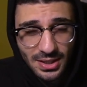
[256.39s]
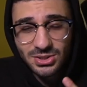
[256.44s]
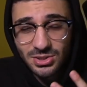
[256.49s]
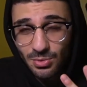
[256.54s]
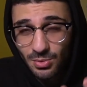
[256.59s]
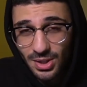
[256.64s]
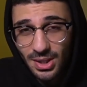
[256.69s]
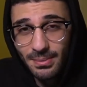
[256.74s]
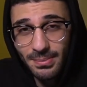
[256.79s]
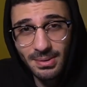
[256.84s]
So
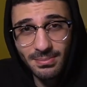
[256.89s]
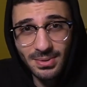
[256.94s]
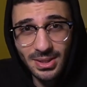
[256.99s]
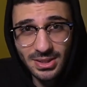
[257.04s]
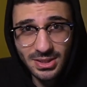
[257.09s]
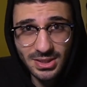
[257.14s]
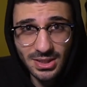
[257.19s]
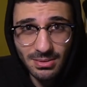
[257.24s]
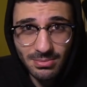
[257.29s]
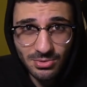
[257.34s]
what I mean by
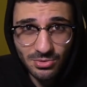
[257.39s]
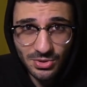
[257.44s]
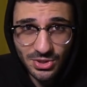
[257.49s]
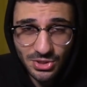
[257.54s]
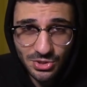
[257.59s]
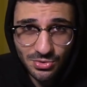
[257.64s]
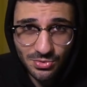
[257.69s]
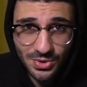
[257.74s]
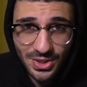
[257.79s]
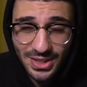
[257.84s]
double
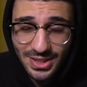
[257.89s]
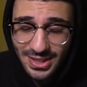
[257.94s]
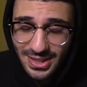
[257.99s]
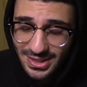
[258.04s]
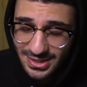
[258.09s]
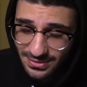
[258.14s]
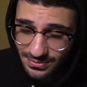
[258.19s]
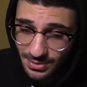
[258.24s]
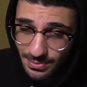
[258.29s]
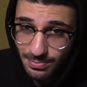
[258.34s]
retreat
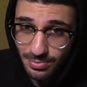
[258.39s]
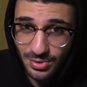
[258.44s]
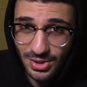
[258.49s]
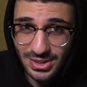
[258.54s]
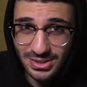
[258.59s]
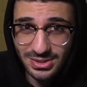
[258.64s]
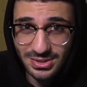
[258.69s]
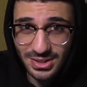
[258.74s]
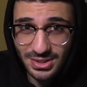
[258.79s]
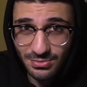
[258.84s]
is if you
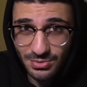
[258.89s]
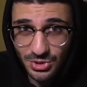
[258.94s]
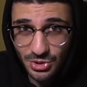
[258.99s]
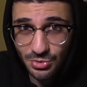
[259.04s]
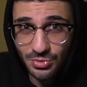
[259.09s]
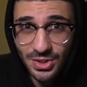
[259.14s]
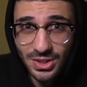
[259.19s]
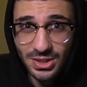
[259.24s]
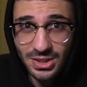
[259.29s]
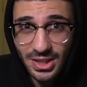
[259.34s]
press the
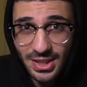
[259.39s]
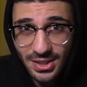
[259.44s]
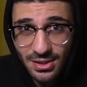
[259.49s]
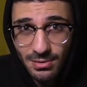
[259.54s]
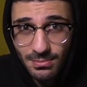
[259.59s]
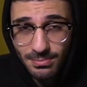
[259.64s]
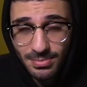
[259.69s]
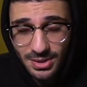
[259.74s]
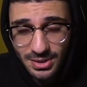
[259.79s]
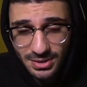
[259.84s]
retreat later
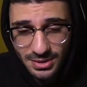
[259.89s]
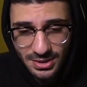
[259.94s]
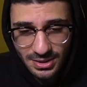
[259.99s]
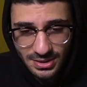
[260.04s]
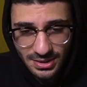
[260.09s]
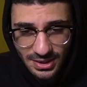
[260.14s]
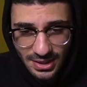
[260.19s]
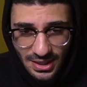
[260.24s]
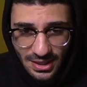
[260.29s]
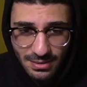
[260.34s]
button in
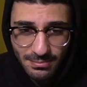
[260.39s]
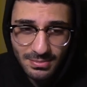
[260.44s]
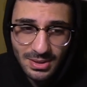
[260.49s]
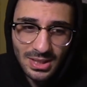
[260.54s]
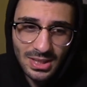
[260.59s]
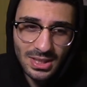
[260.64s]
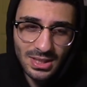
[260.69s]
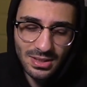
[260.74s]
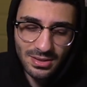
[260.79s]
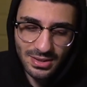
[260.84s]
the game,
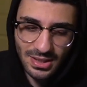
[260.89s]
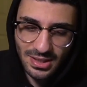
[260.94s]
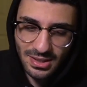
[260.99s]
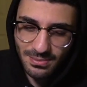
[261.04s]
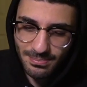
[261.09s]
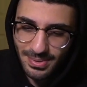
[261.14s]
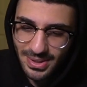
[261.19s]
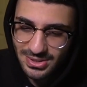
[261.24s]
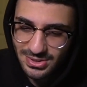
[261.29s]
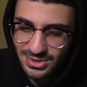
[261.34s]
then
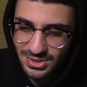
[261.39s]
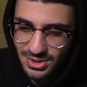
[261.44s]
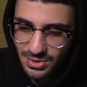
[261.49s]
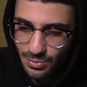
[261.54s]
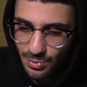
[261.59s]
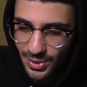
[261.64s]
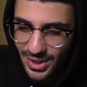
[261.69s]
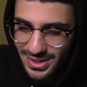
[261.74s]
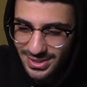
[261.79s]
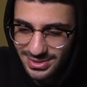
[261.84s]
it basically
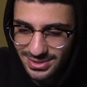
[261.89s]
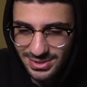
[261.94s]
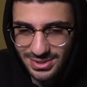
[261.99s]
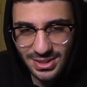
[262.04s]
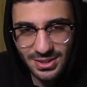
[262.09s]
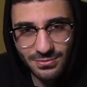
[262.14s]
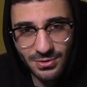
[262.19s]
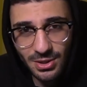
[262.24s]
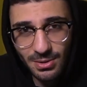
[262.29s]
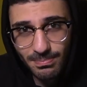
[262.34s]
waits to
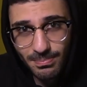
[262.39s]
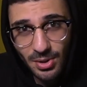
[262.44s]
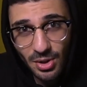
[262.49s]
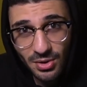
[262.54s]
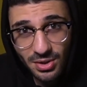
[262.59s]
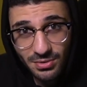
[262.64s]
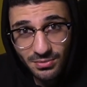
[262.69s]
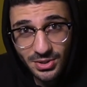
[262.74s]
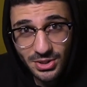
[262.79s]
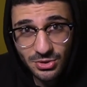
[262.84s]
see if your
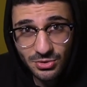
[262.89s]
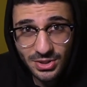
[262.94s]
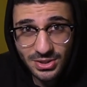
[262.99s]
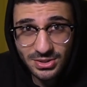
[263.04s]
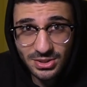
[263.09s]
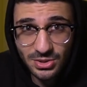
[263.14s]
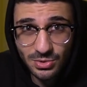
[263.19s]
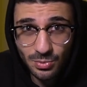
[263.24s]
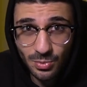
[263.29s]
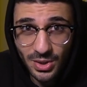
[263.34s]
opponent
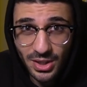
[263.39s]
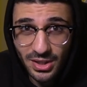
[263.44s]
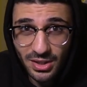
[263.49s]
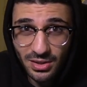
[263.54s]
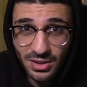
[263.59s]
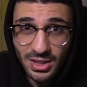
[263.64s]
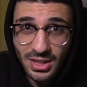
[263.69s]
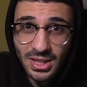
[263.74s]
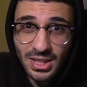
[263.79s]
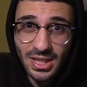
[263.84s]
retreats as
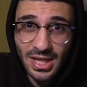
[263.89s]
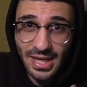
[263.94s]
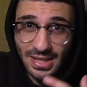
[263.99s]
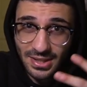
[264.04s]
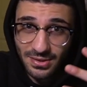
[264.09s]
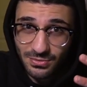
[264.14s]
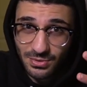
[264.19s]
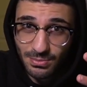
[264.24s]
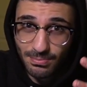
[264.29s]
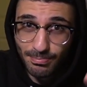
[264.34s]
well. And
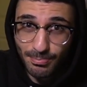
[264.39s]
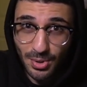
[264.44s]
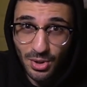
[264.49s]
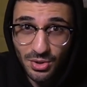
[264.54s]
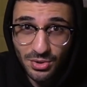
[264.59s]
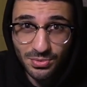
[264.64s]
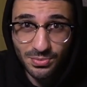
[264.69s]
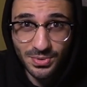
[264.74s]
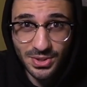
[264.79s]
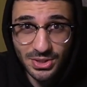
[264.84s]
if you
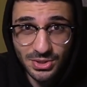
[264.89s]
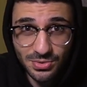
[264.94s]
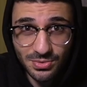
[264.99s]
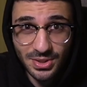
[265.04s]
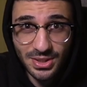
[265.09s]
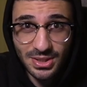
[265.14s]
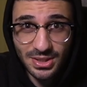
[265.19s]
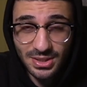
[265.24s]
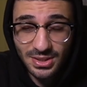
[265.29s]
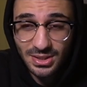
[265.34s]
both
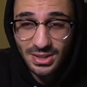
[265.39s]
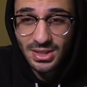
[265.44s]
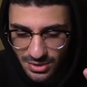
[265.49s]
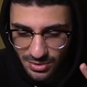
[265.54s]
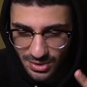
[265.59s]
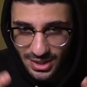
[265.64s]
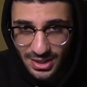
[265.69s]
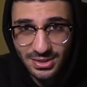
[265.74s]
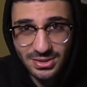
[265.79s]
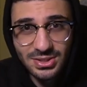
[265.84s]
retreated, you
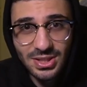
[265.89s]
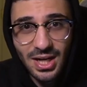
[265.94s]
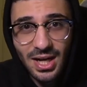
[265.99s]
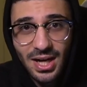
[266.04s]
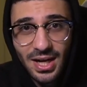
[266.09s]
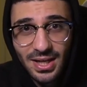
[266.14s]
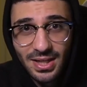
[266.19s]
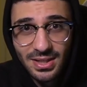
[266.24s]
get a tie.